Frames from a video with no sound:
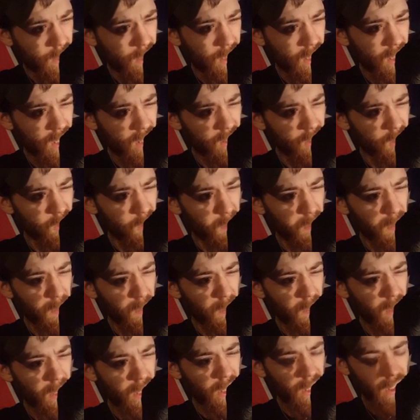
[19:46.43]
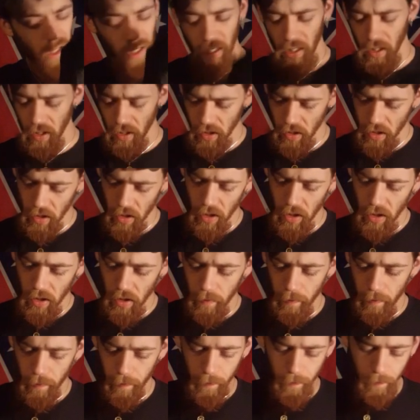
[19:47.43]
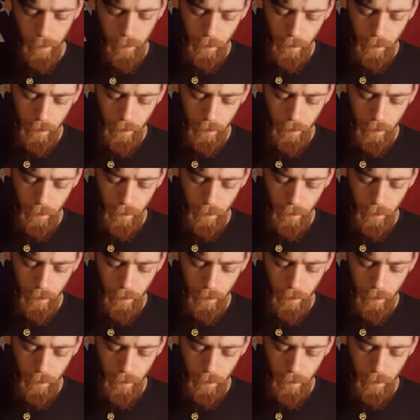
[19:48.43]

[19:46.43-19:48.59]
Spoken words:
Okay, that's all pulled out. That looks good.